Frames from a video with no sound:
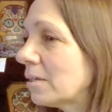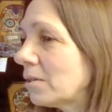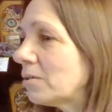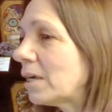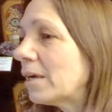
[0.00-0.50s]

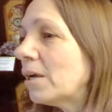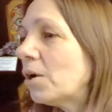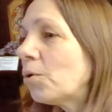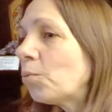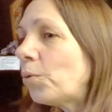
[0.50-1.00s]
Okay.
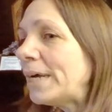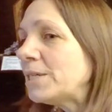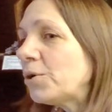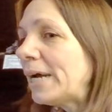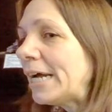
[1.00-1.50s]

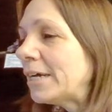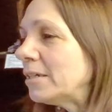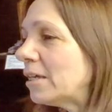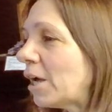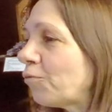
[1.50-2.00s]
Raise your
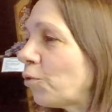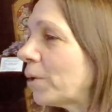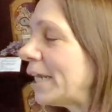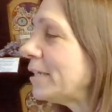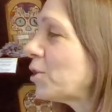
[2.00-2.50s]
hand,
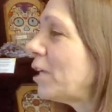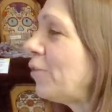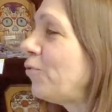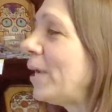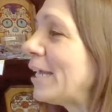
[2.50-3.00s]
everyone, and it's okay
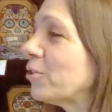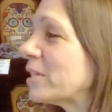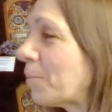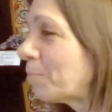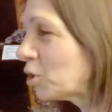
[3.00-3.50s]
if your hand
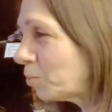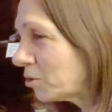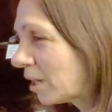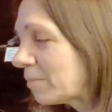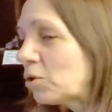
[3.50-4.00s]
goes up multiple
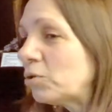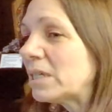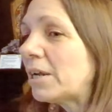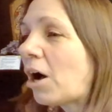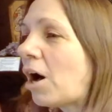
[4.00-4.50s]
times, who's
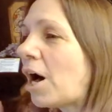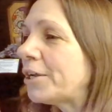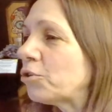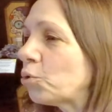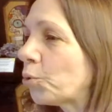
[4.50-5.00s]
an
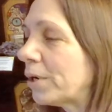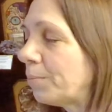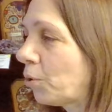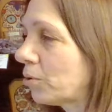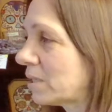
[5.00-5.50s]
auditory
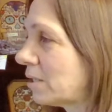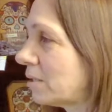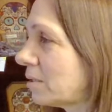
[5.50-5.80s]
person.